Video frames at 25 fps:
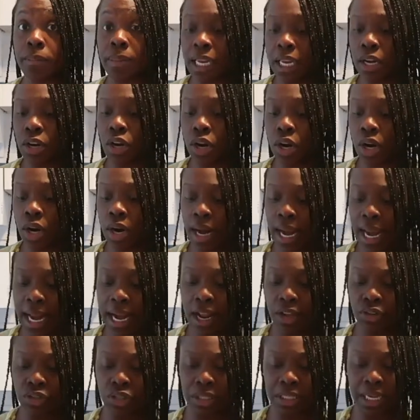meter and
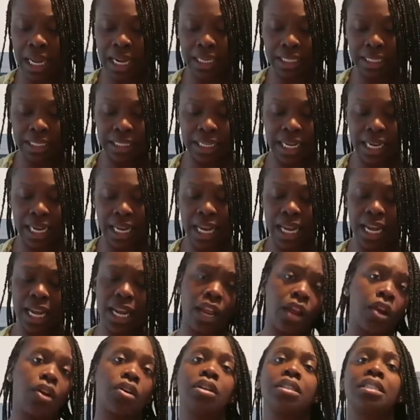I'll just kind of stick it in
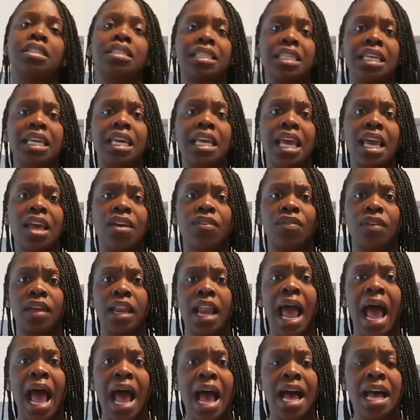there to see if it
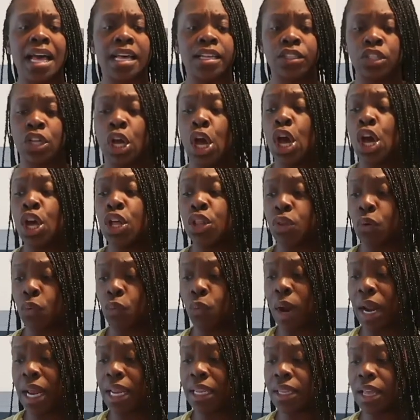has the
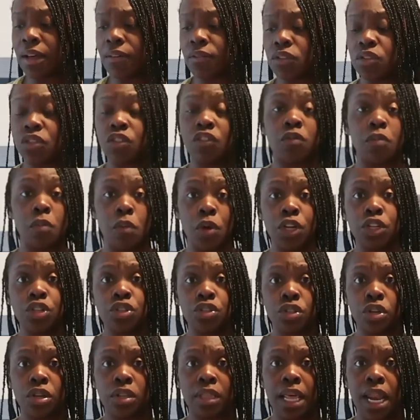right levels of
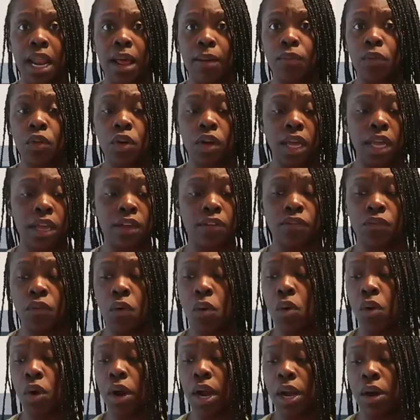moisture that I'm looking
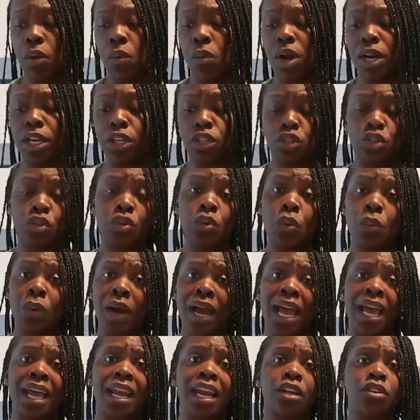for. I don't want it too
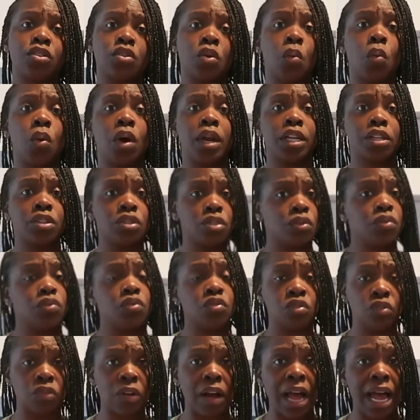wet and I don't want it too
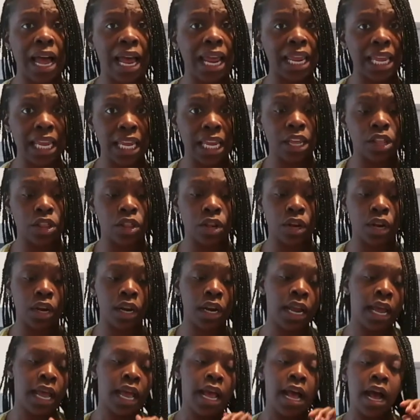dry
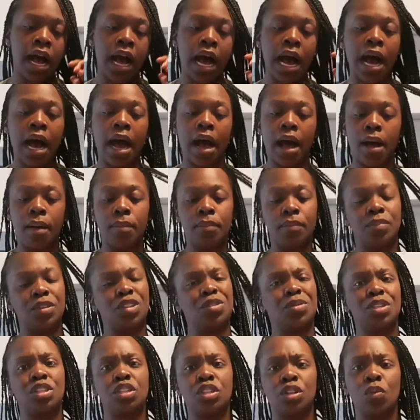either,
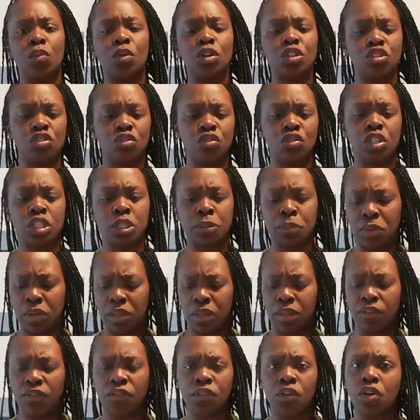especially once you just
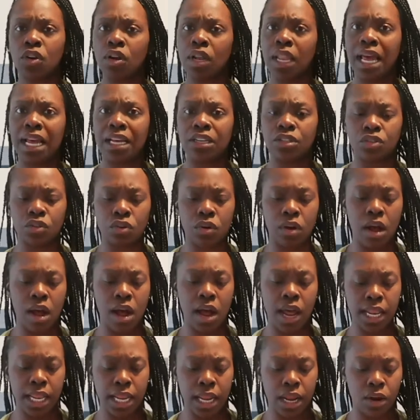put the fertilizer
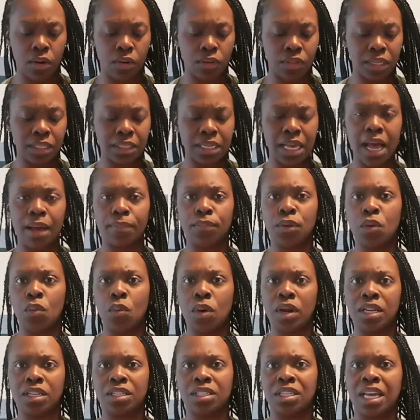on there on the top. You
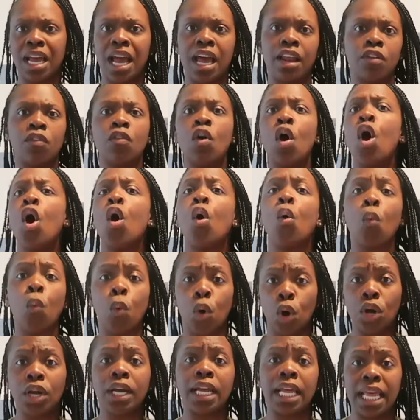want it to kind of
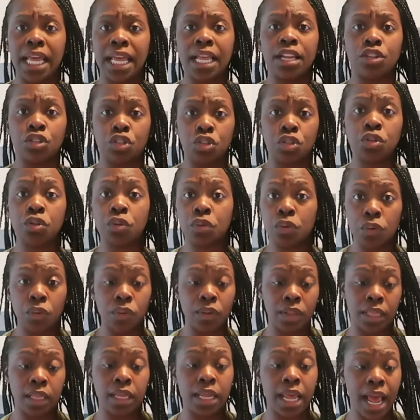work
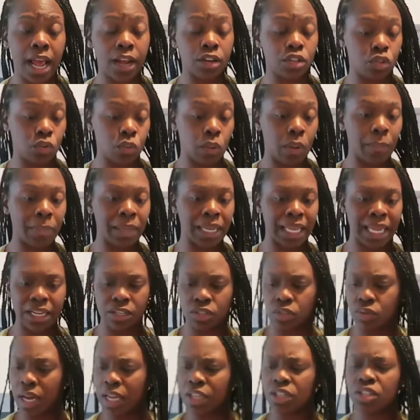into the actual plant.
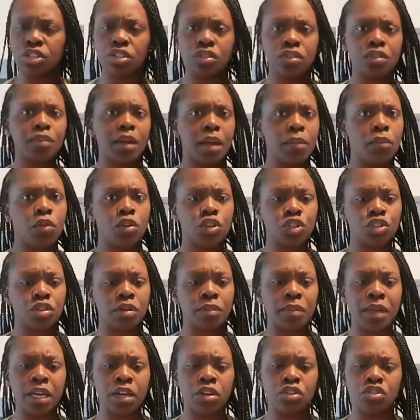So I just use my
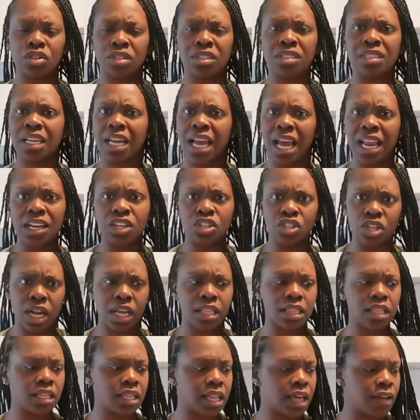moisture meter just to kind of
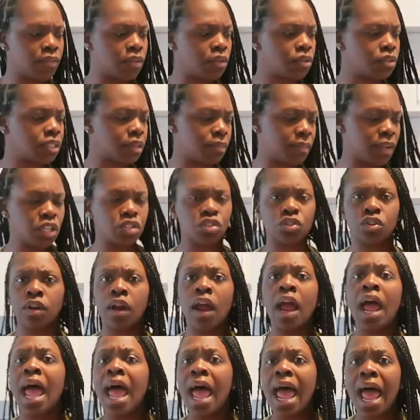check the levels and make
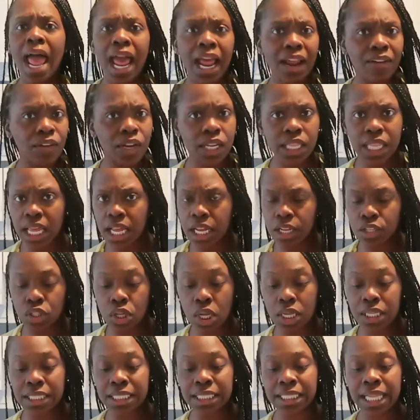sure everything is
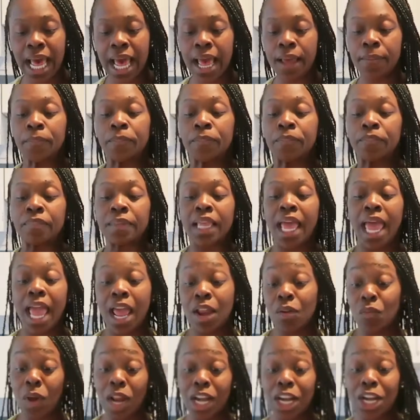all set
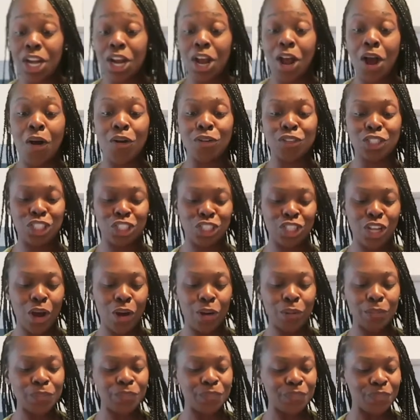and ready to go.
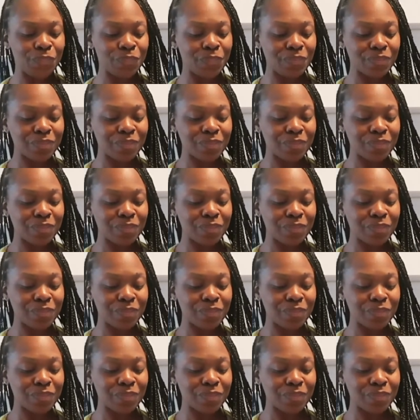So